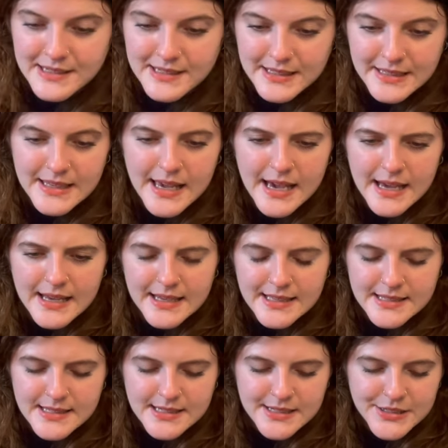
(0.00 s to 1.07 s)
yeah,
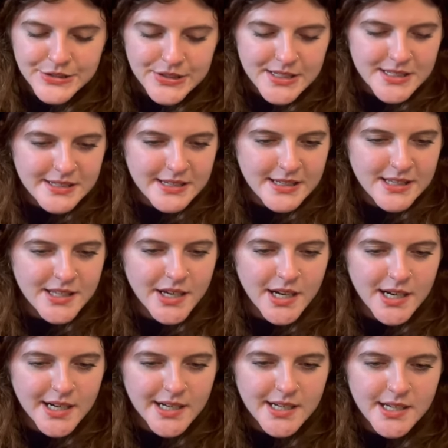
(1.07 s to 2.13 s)
it's an interesting
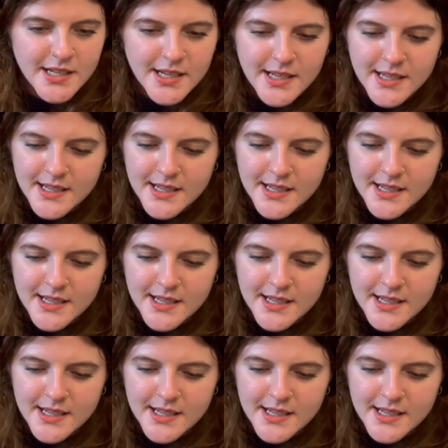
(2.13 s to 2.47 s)
yarn.